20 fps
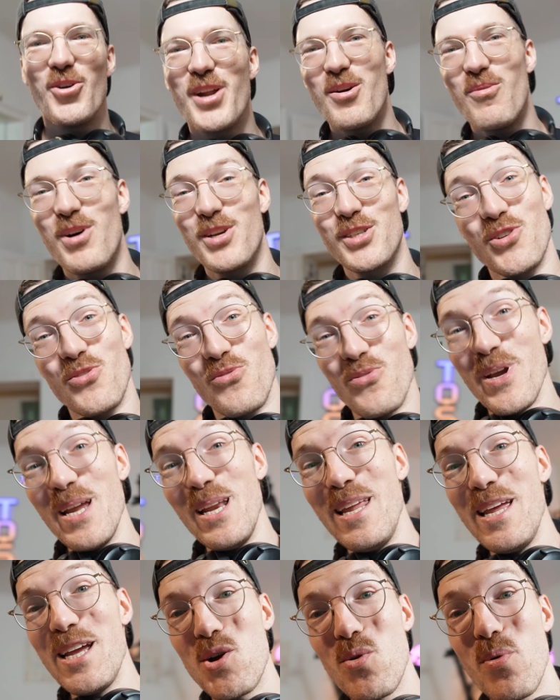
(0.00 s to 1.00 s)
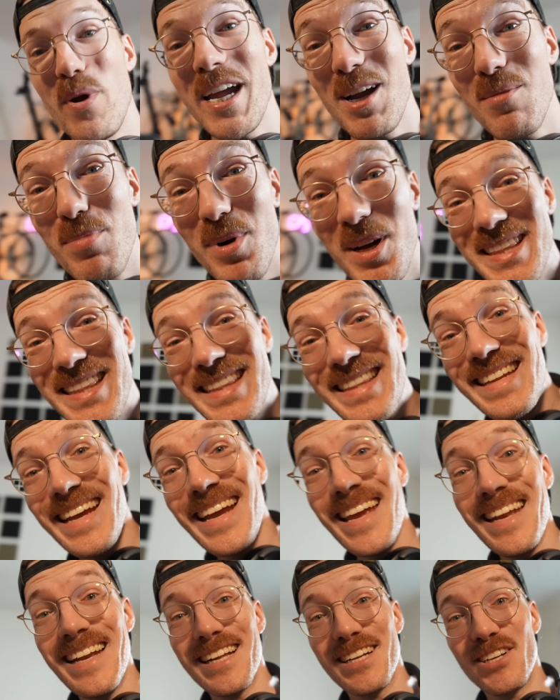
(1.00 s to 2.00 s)
that was a really quick but
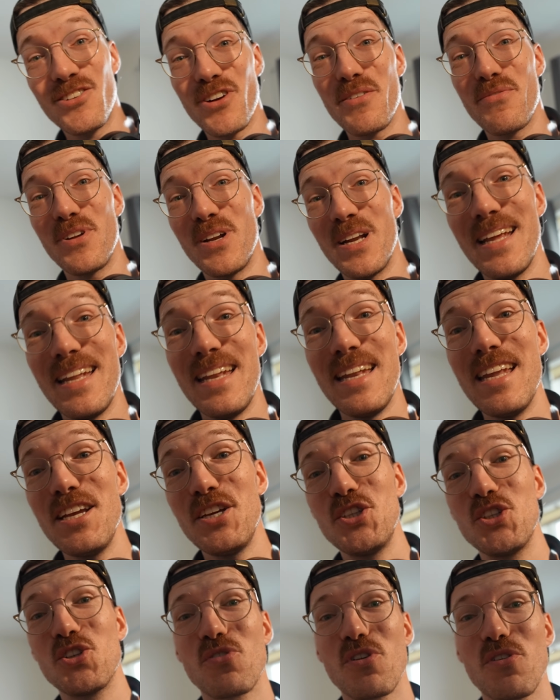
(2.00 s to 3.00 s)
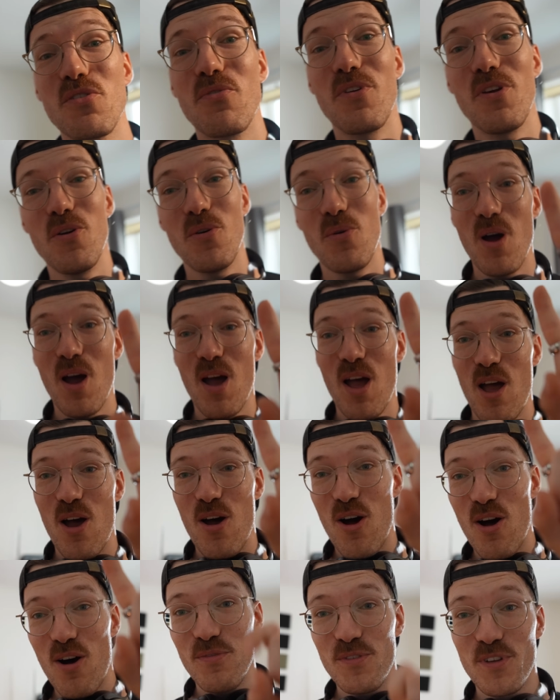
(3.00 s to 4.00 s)
data-driven initial review
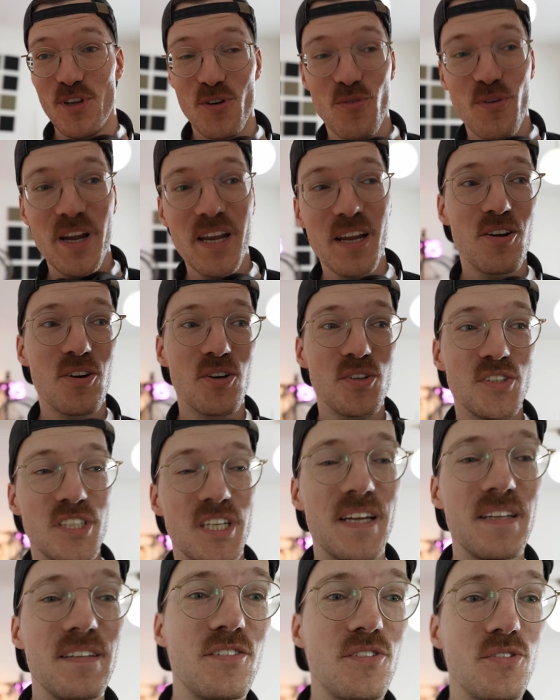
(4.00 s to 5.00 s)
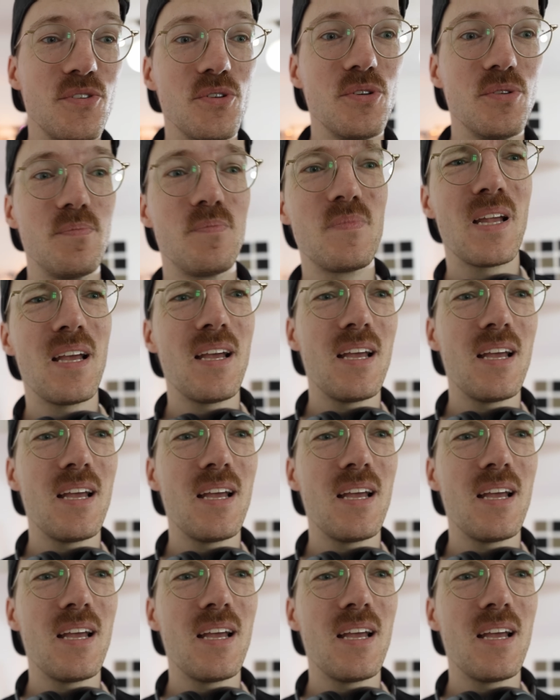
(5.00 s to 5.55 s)
of the RingCon Gen 2.